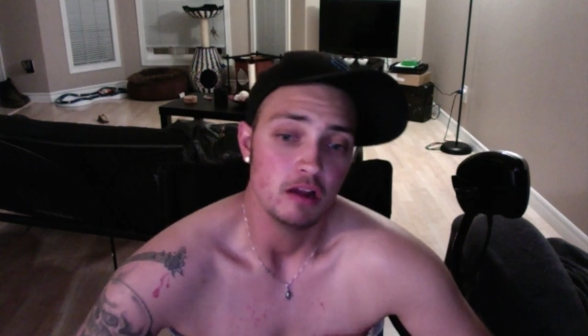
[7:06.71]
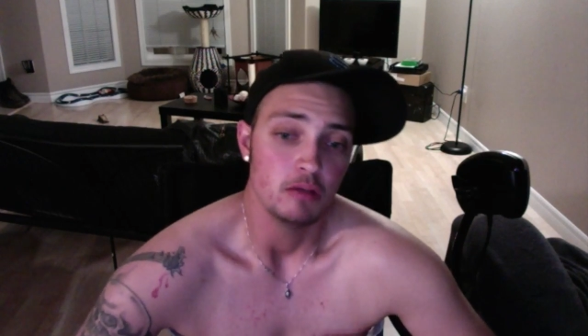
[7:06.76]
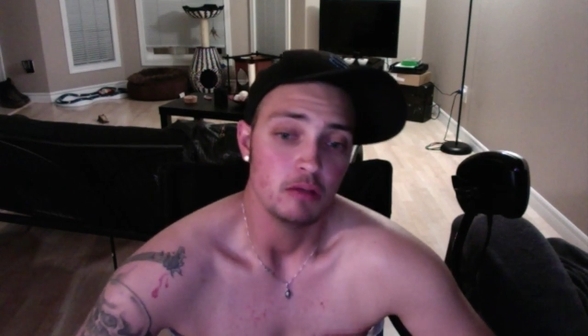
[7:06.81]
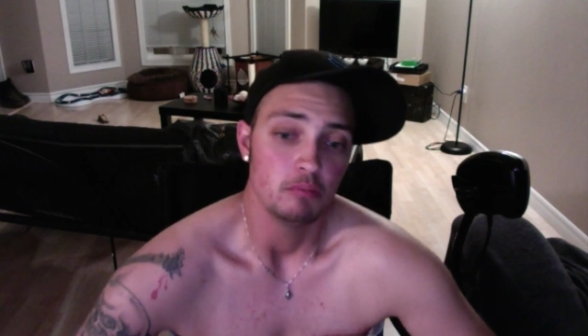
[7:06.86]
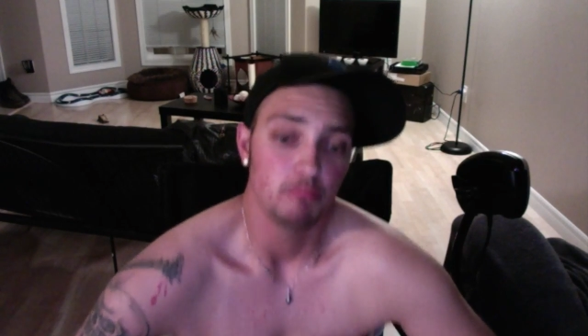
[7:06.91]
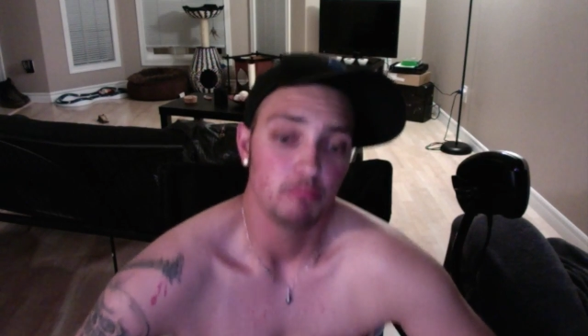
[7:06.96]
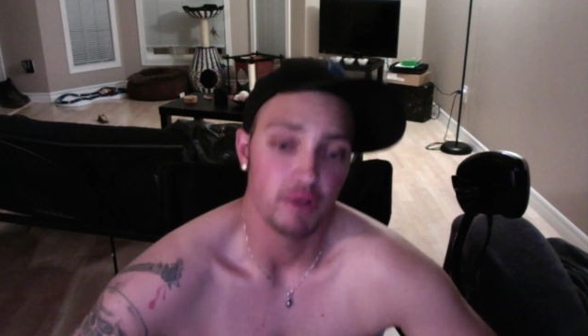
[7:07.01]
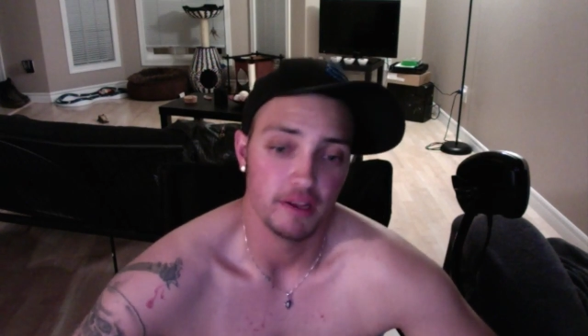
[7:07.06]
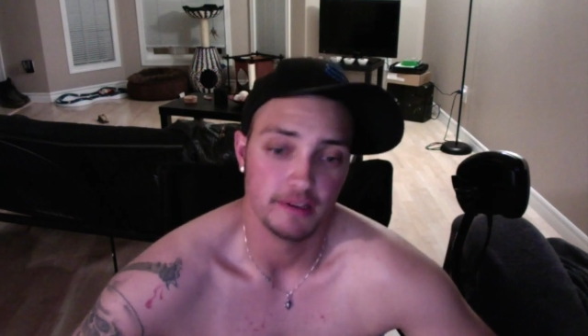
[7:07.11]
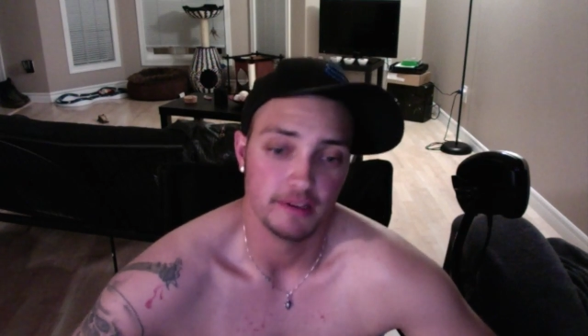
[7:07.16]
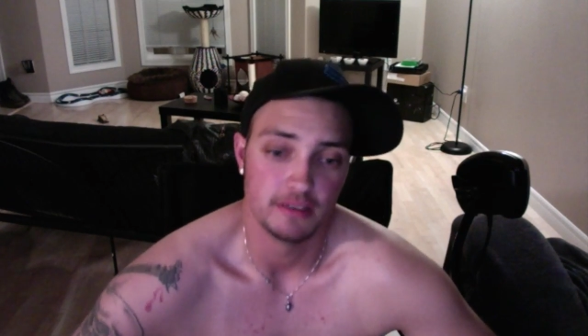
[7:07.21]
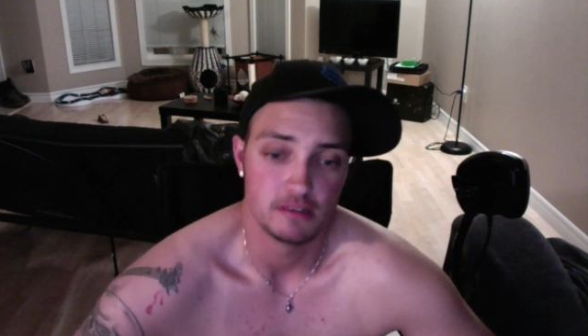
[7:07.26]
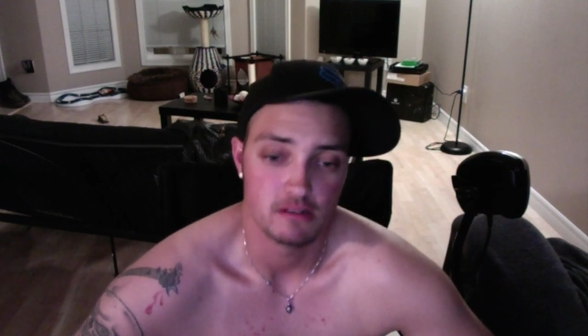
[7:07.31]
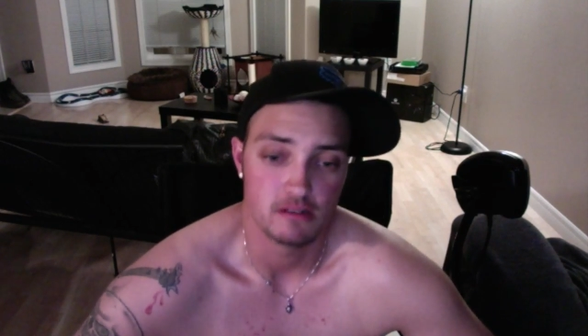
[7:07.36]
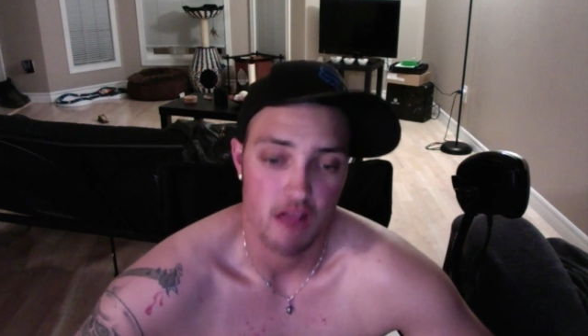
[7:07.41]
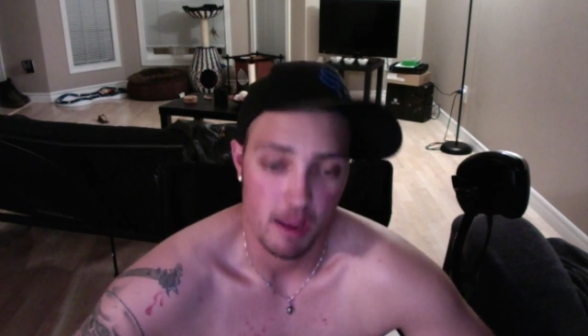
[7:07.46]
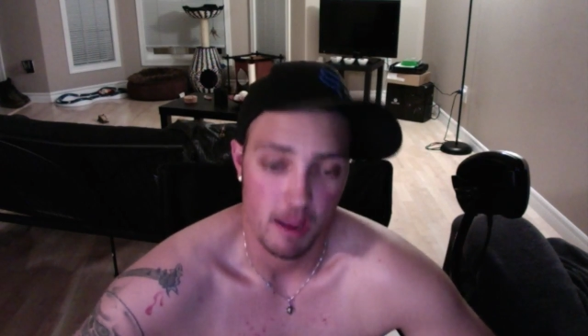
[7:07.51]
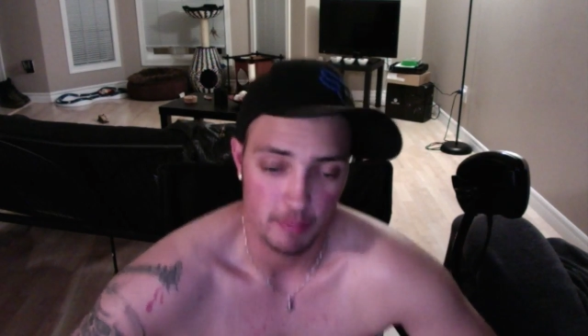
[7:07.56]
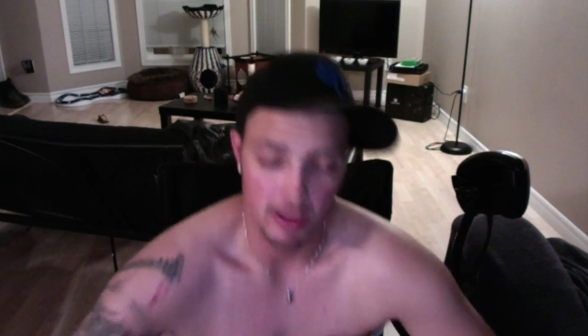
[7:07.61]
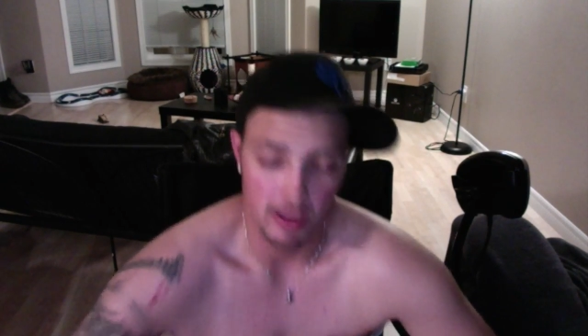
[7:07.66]
But
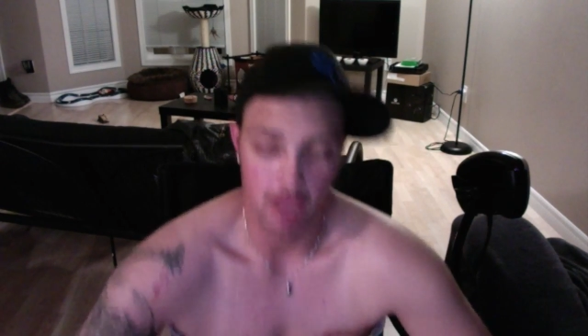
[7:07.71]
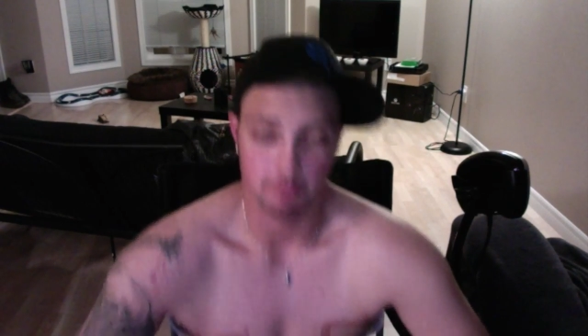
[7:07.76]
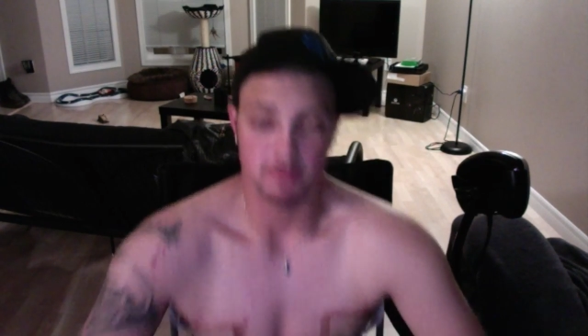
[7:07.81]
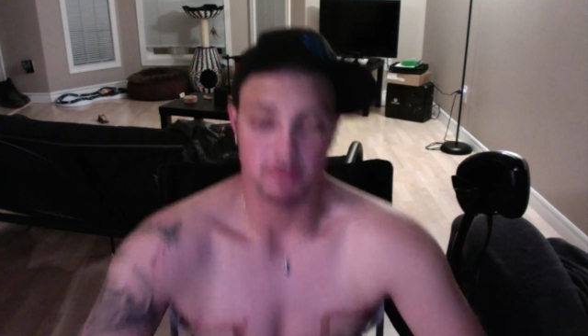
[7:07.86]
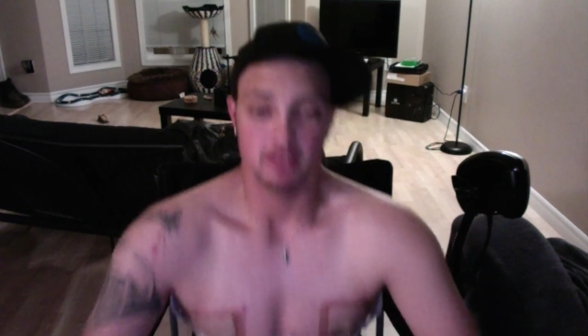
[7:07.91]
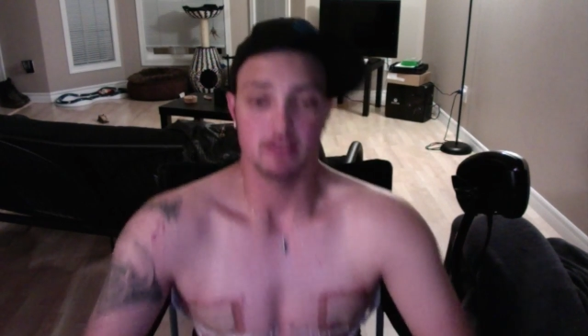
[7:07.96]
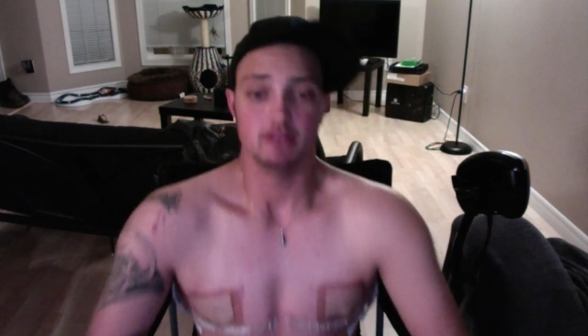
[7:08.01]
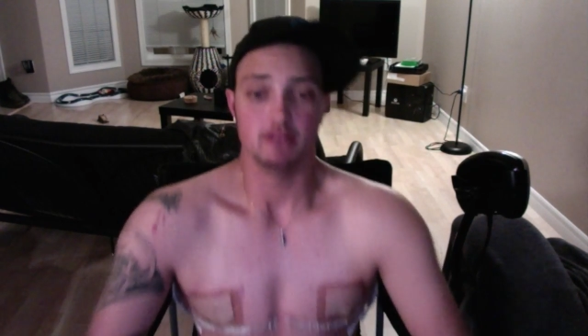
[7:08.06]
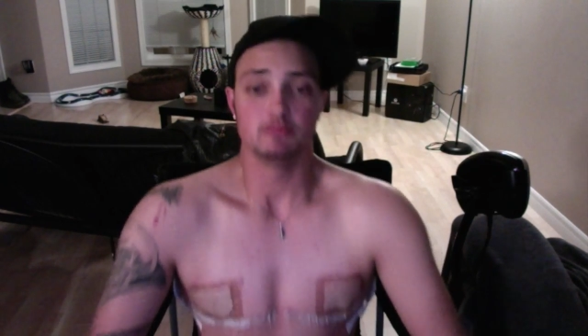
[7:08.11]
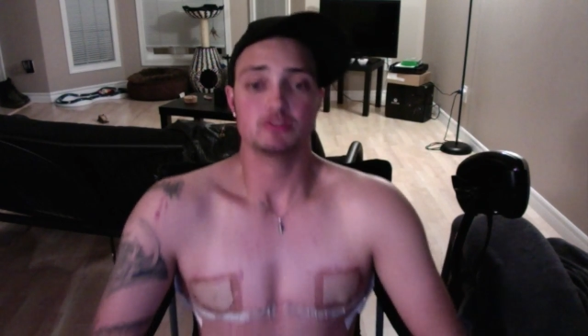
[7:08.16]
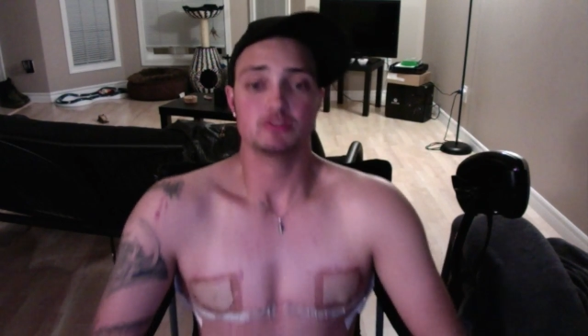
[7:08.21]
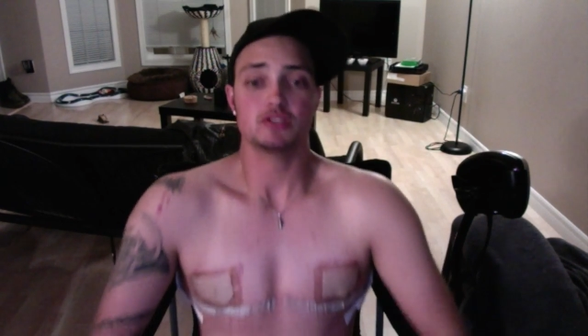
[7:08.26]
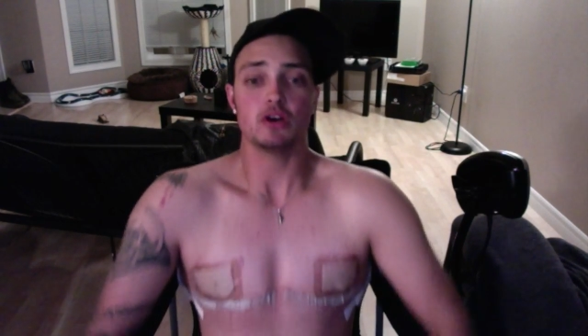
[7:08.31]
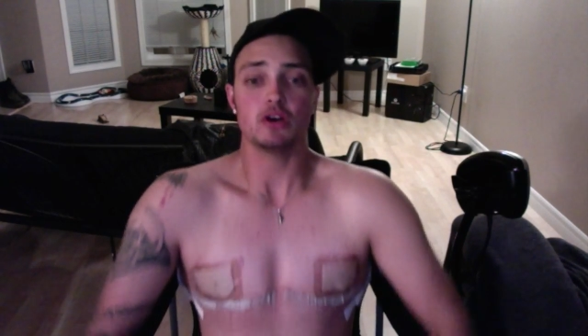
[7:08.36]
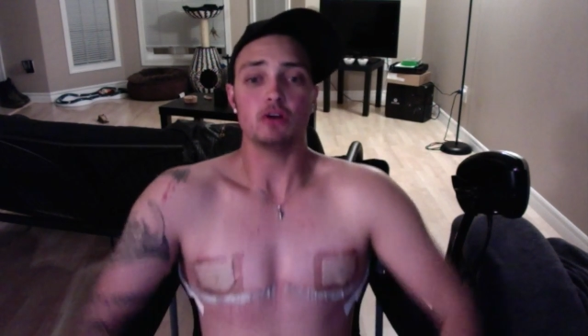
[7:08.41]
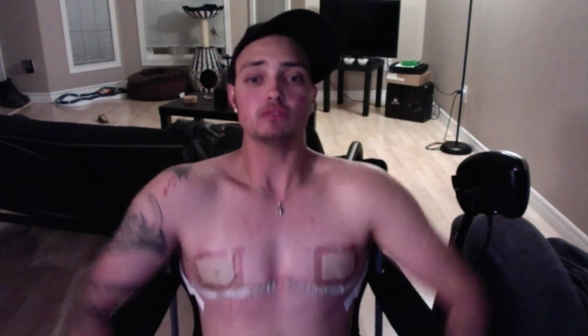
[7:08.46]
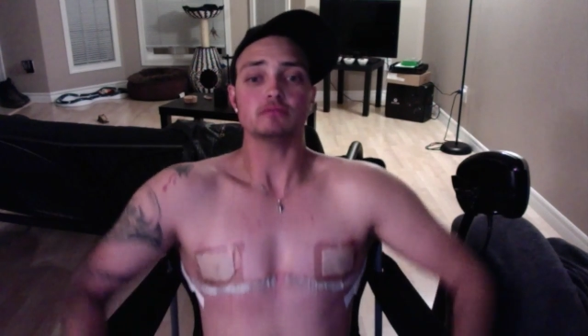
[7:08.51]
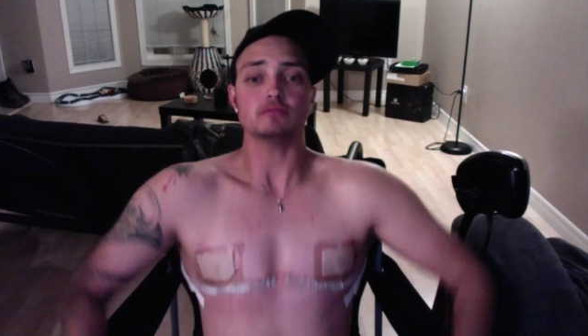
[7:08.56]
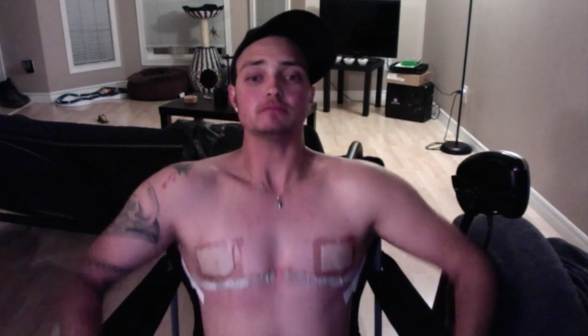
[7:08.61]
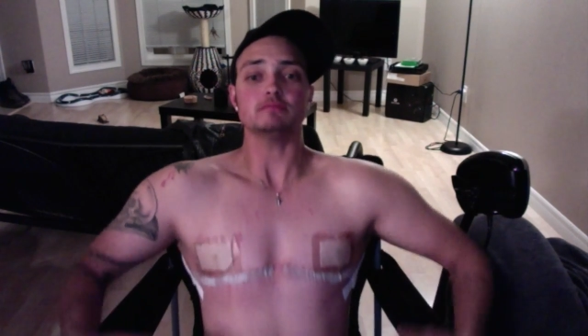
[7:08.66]
I'm happy. I'm
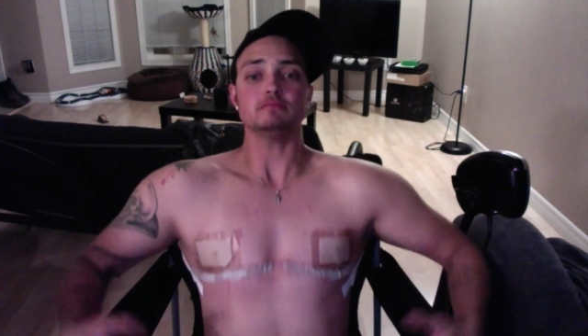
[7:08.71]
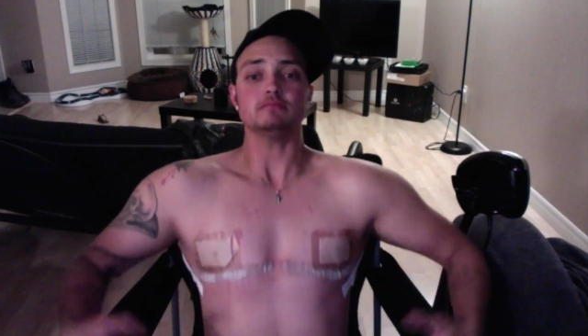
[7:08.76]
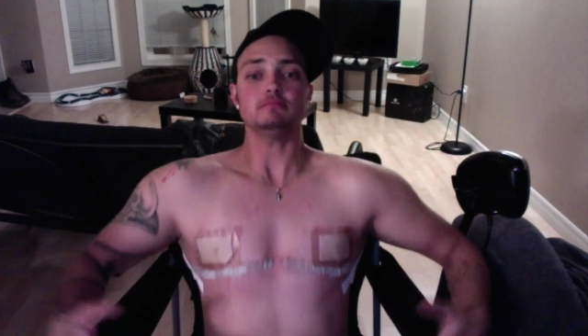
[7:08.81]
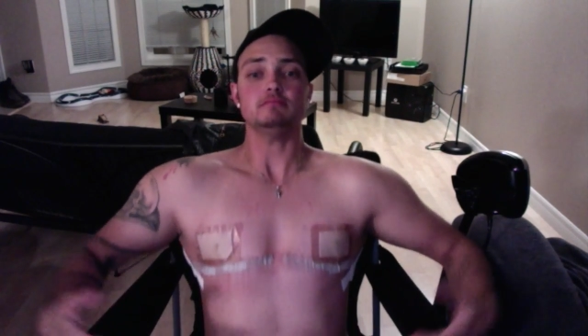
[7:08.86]
stoked.